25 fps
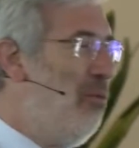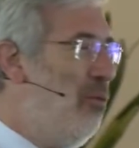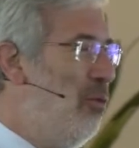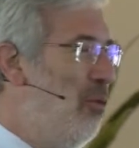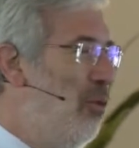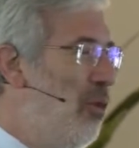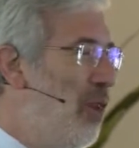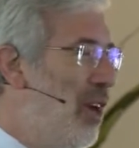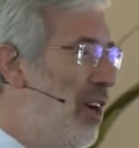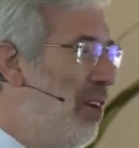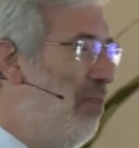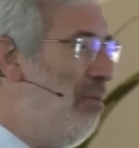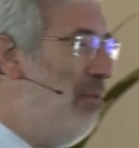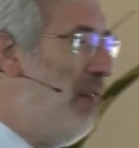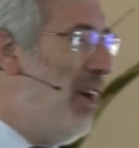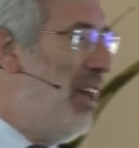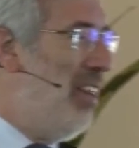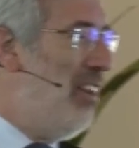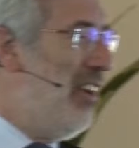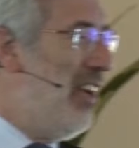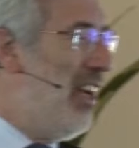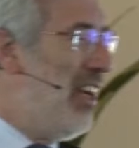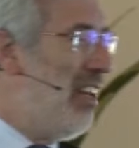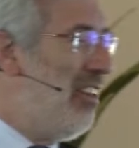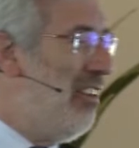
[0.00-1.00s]
one of my
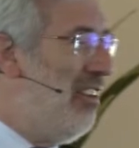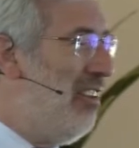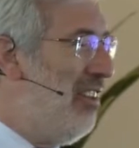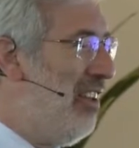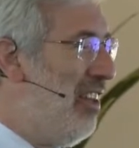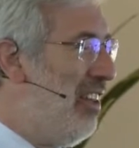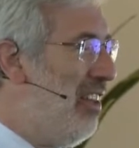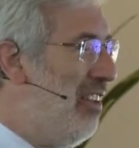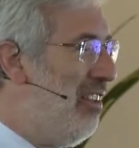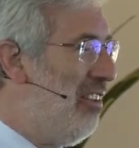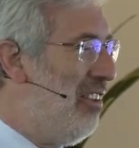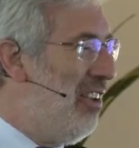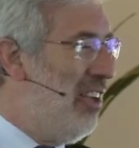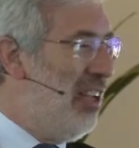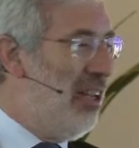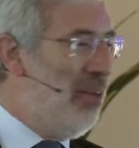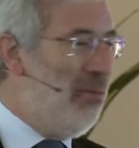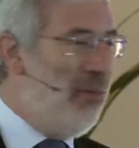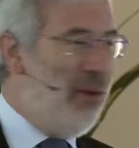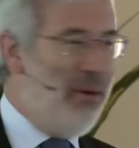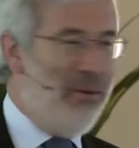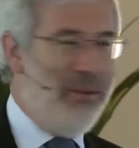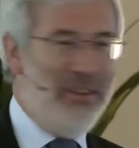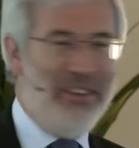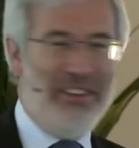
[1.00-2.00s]
directors at a certain
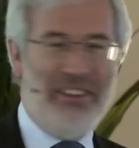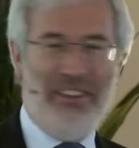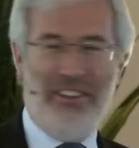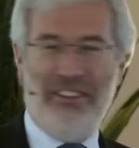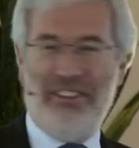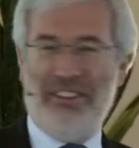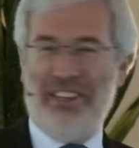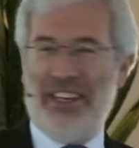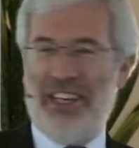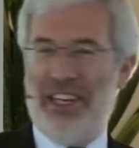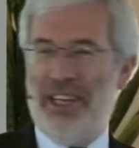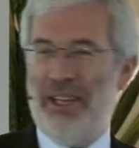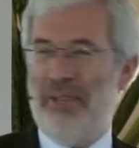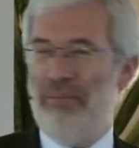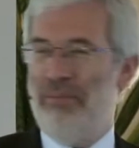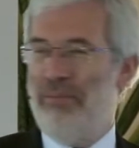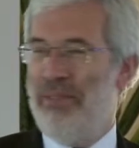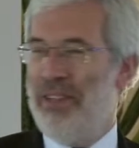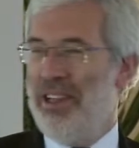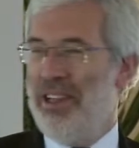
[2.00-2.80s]
moment in time.